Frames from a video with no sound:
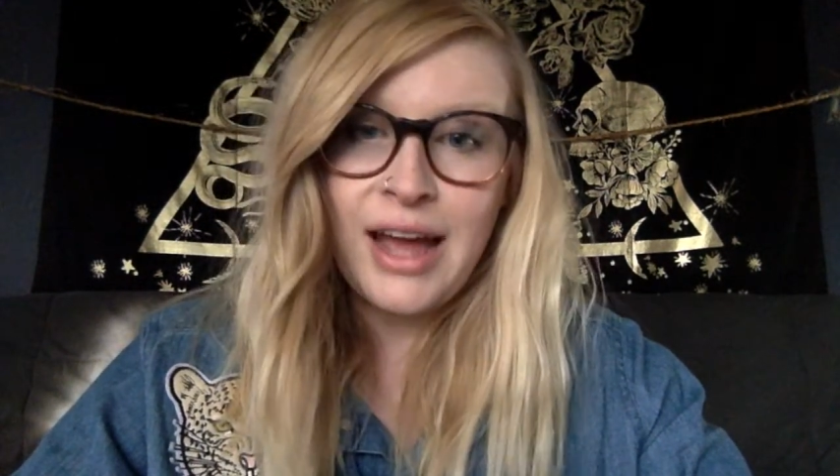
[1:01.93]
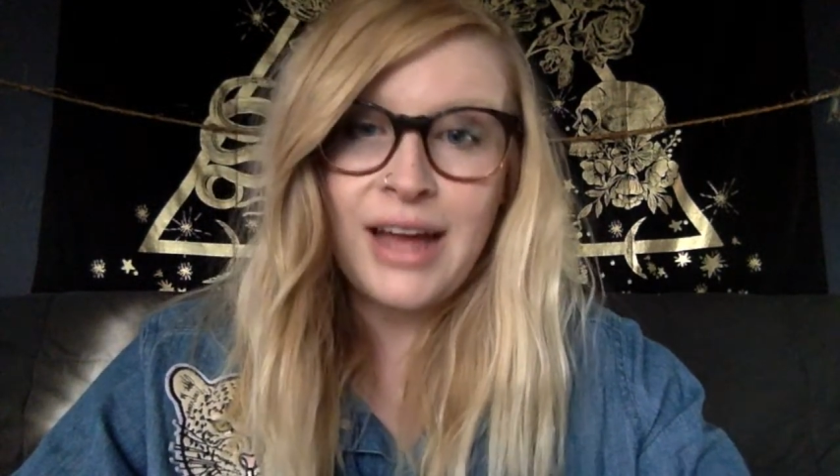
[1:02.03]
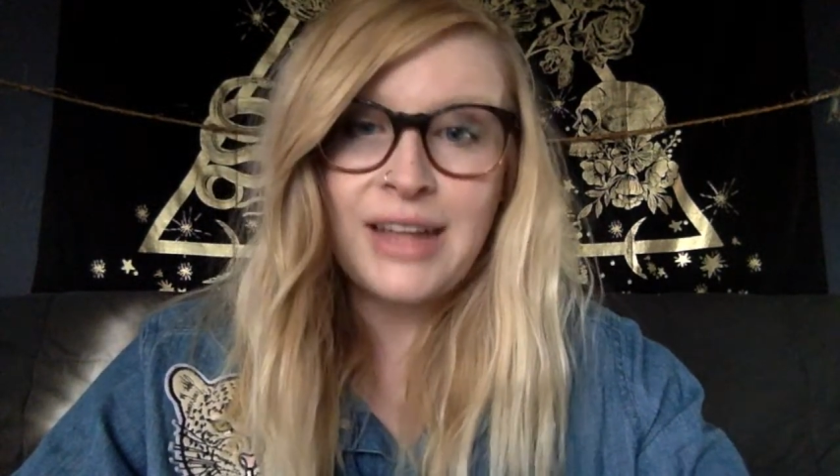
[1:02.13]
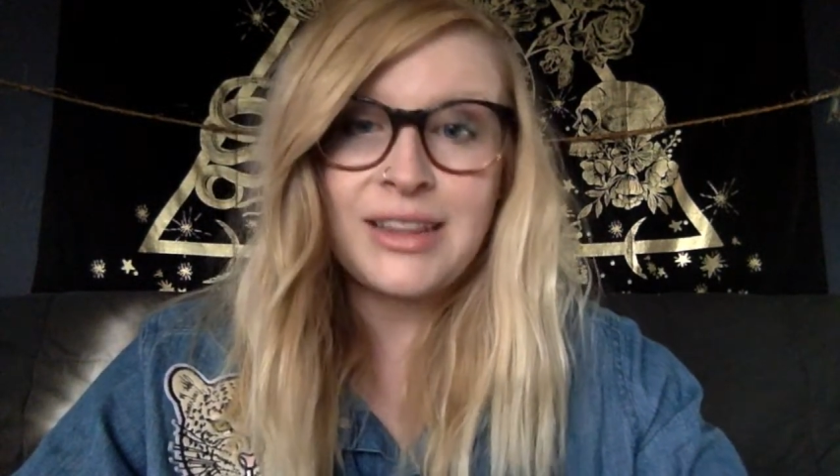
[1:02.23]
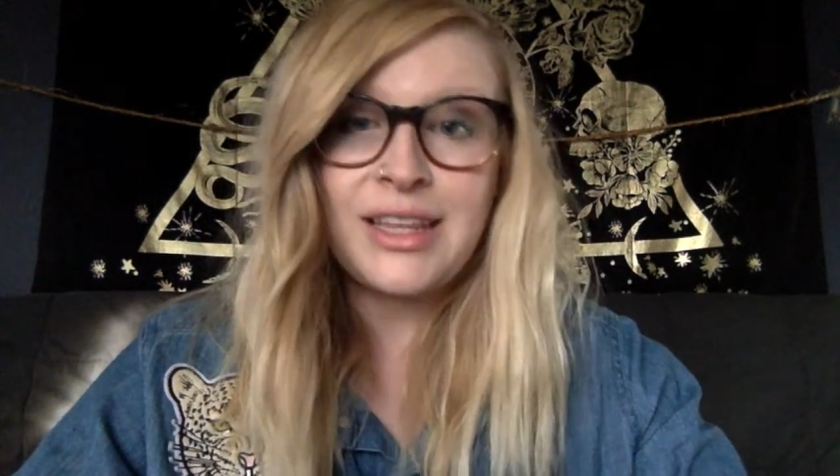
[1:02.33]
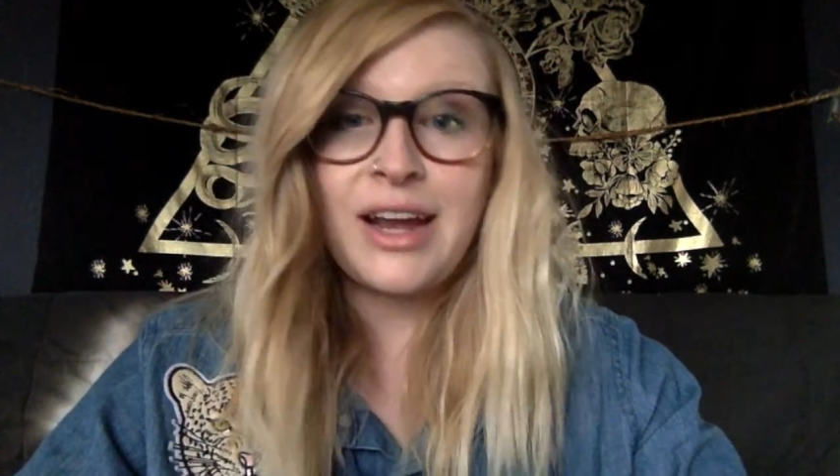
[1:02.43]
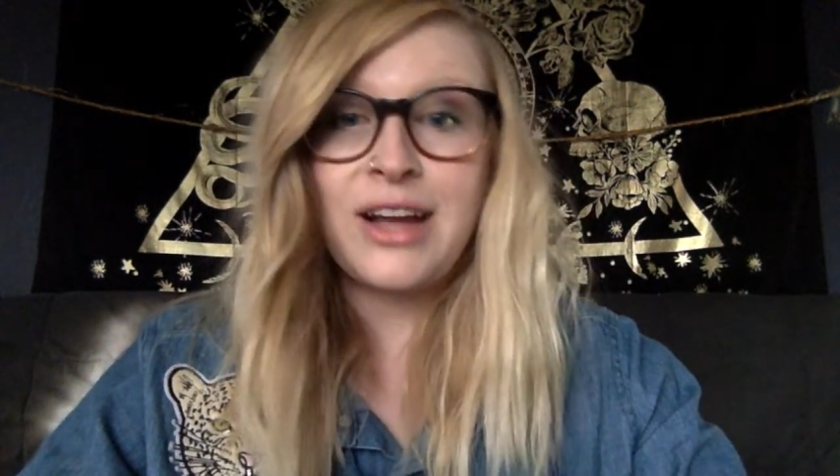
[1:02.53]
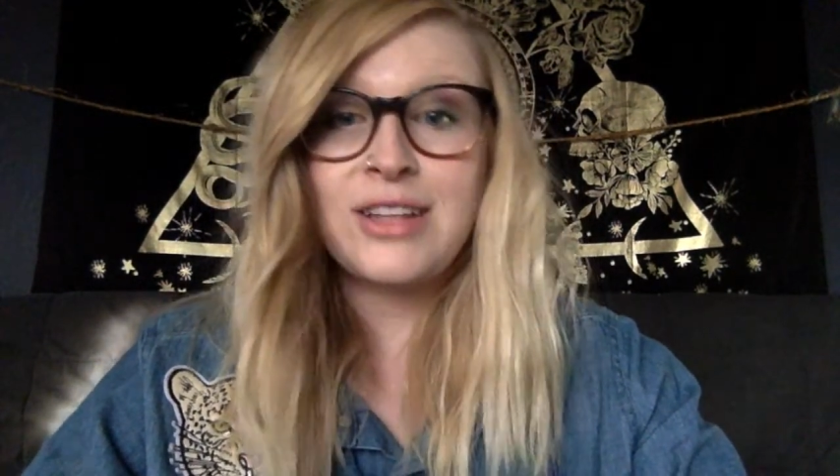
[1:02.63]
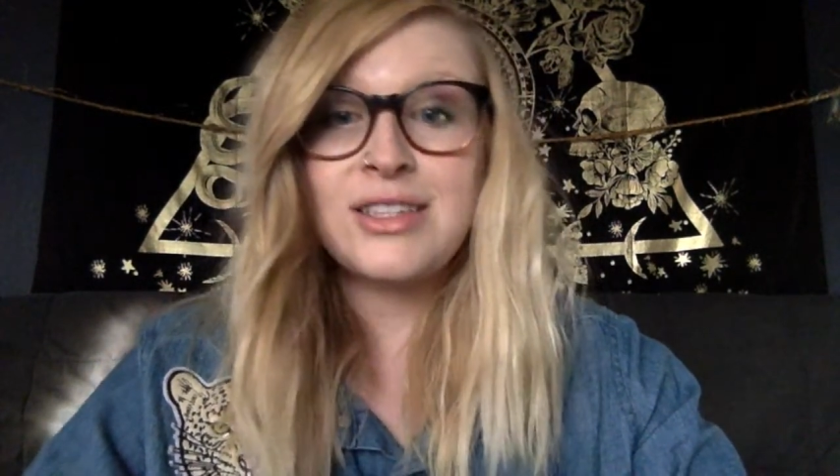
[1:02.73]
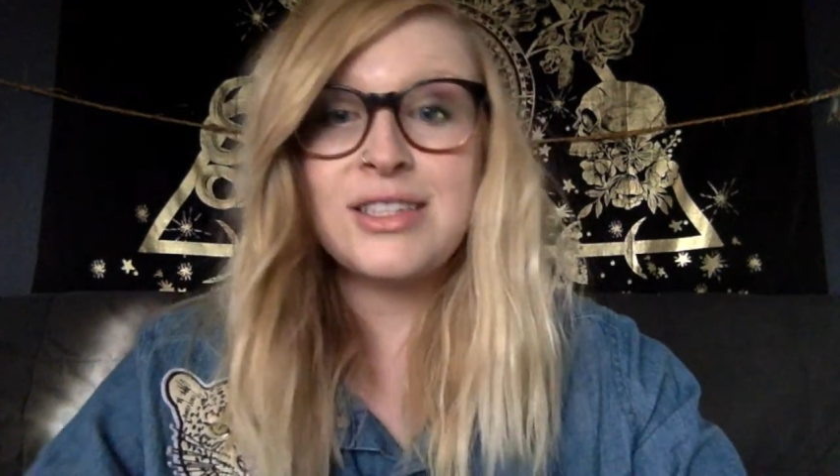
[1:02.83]
and then I
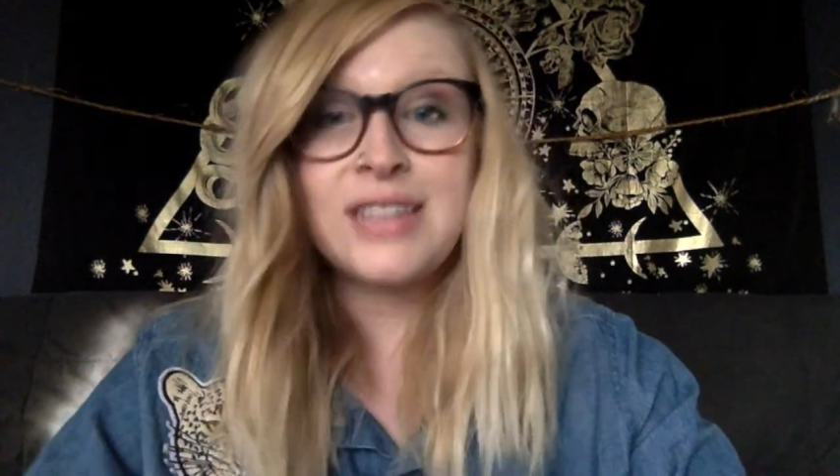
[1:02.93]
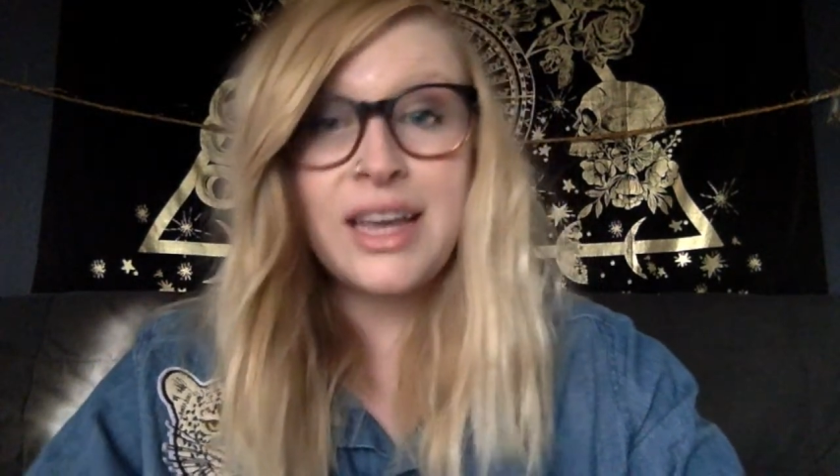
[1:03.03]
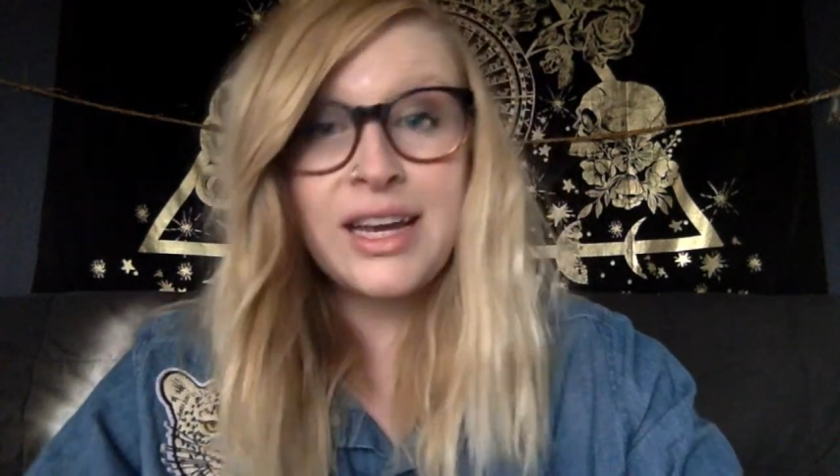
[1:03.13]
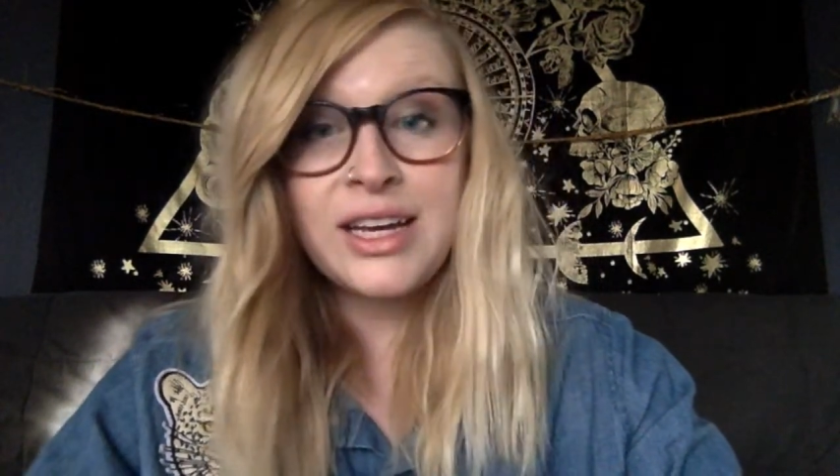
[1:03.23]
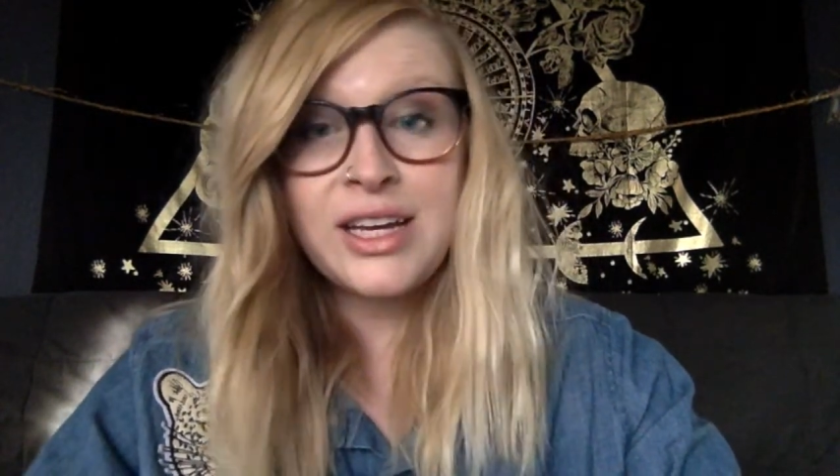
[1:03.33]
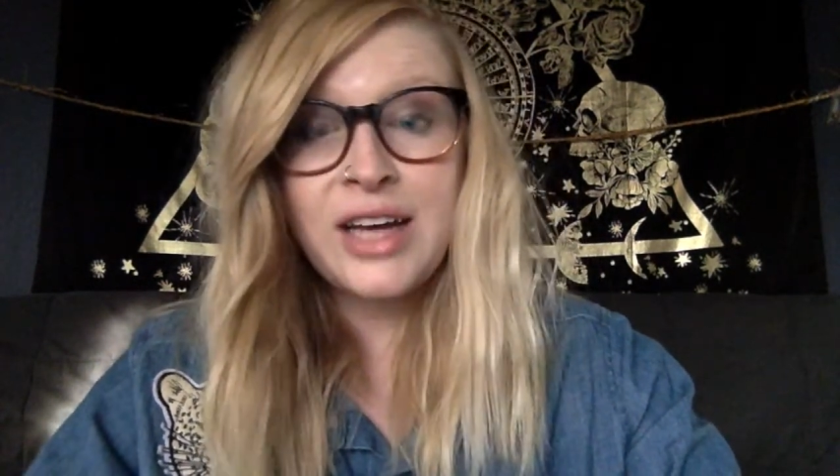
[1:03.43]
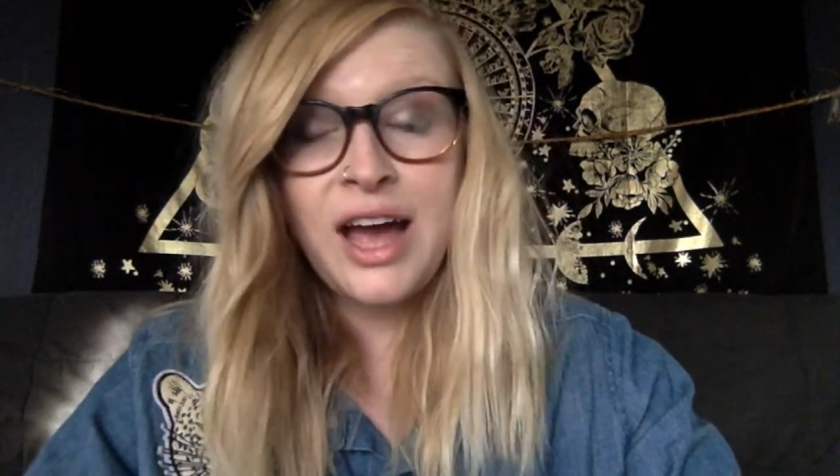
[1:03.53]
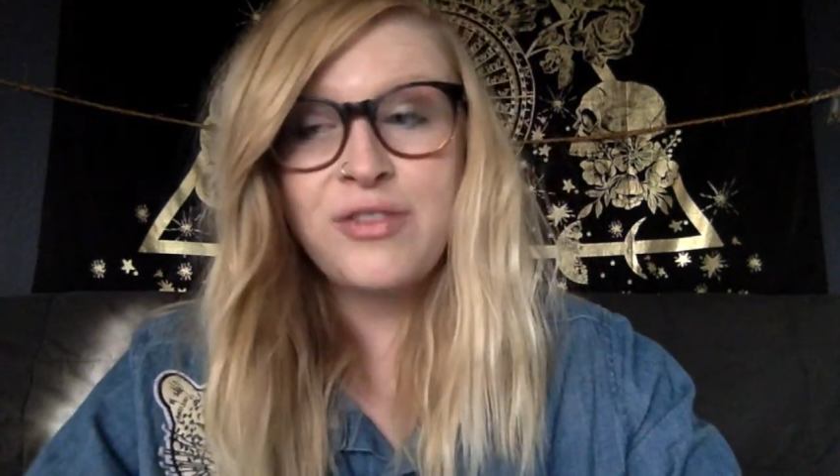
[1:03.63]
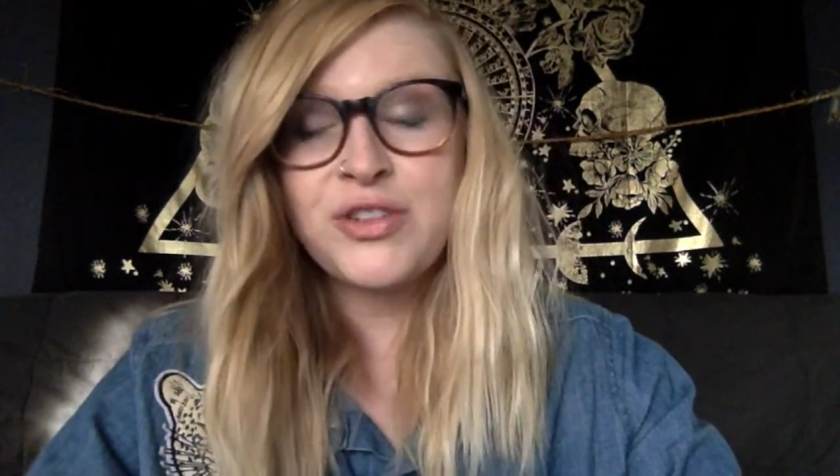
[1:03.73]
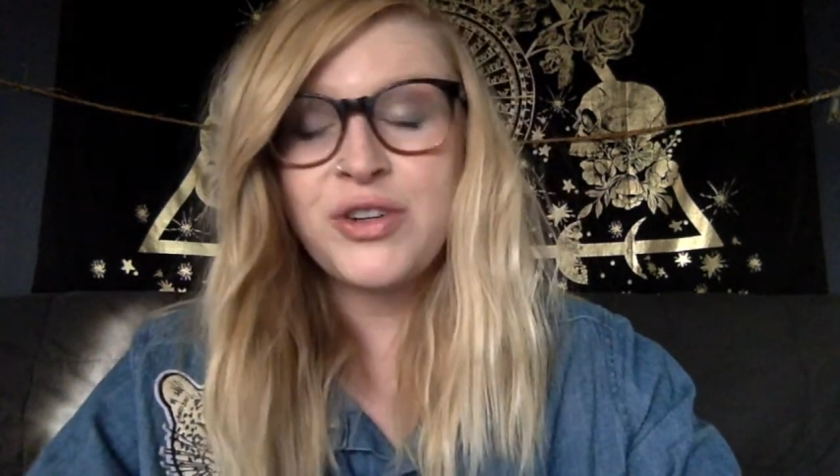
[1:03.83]
got sick after